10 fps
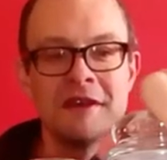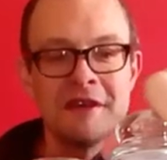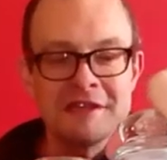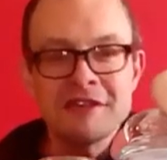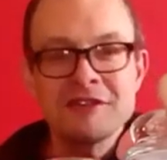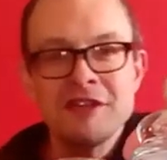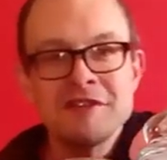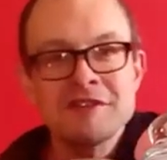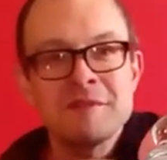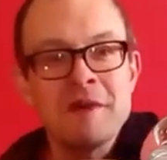It's actually
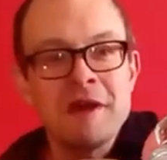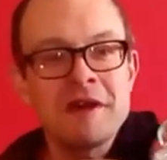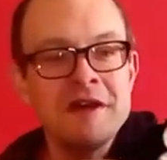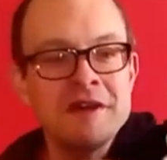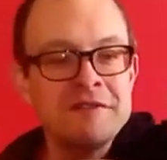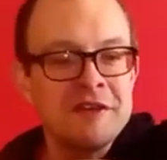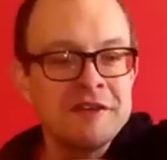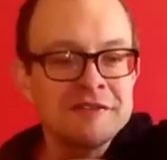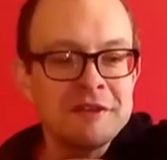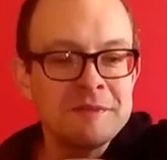just a kind of,
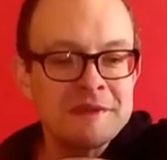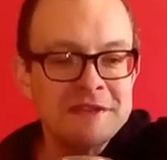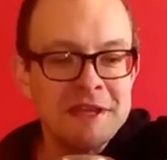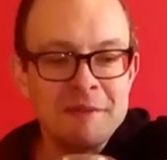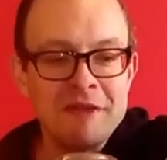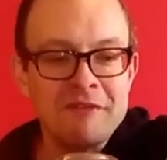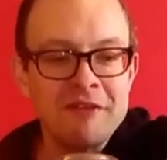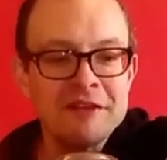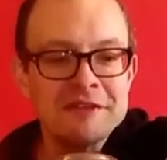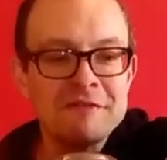it's not the best label ever. I
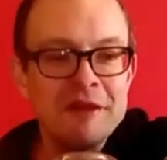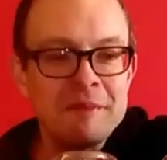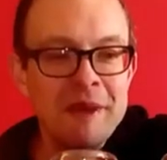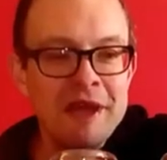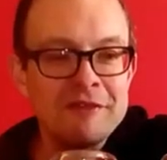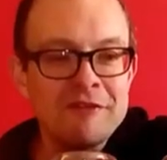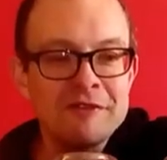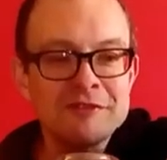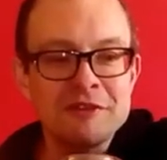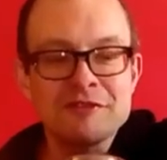think it's a really bad
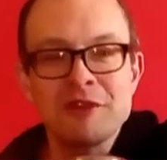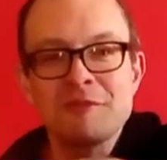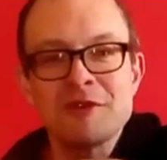Photoshop